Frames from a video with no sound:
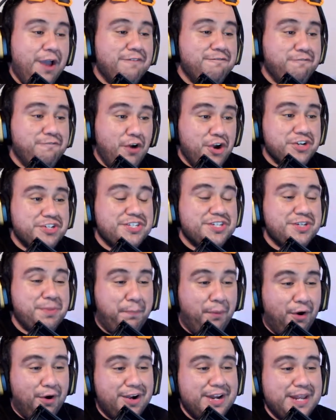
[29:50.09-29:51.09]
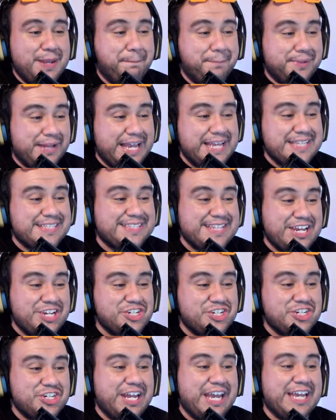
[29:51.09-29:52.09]
first party
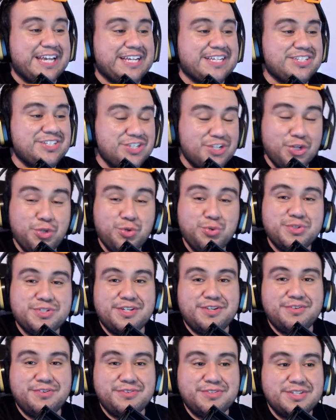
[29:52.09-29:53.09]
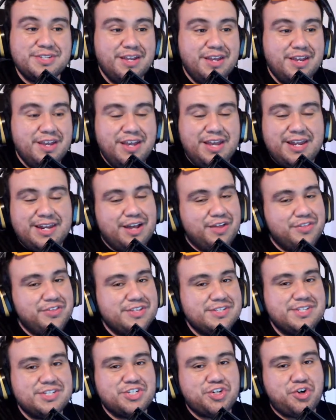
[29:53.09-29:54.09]
PlayStation exclusives. Now
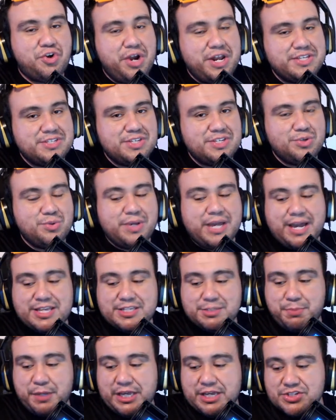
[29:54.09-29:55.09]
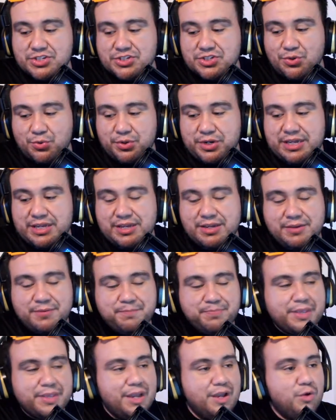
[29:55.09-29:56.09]
this is crazy, you guys, because Sony
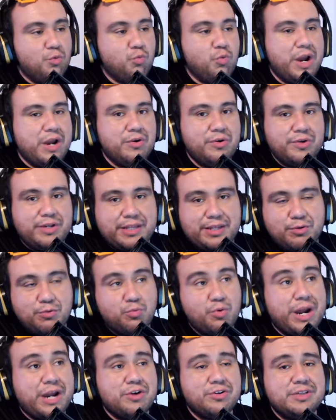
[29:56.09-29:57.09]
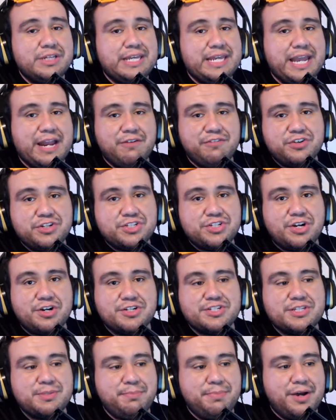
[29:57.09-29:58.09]
rarely ever
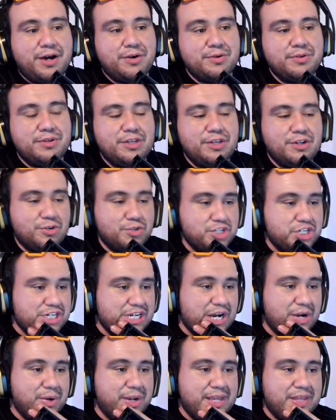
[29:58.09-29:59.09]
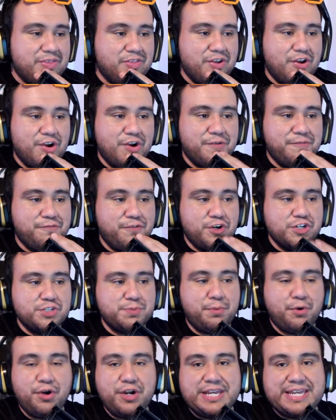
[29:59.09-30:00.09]
talks about, you know, sharing their first
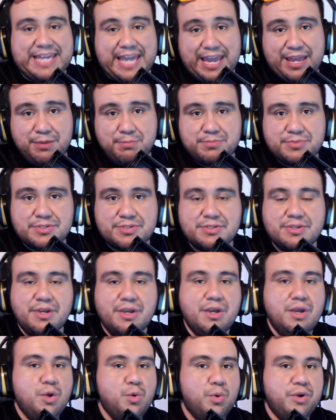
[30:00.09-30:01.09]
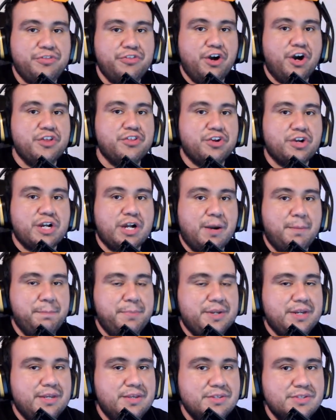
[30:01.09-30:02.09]
party games with other
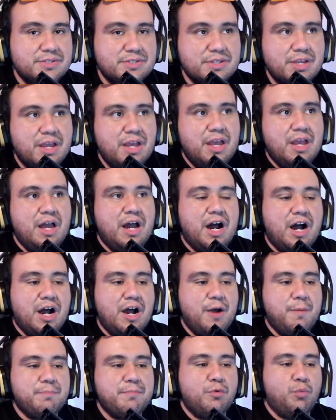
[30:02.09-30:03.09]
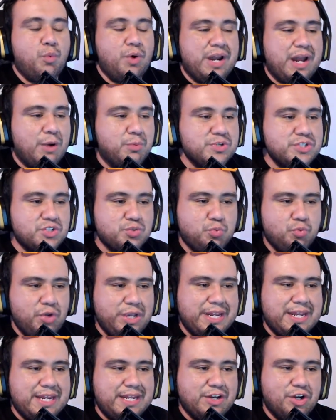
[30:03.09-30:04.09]
companies. What I was
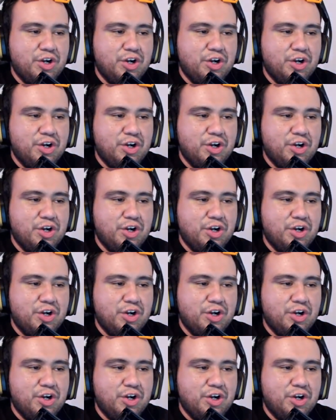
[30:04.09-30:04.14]
reading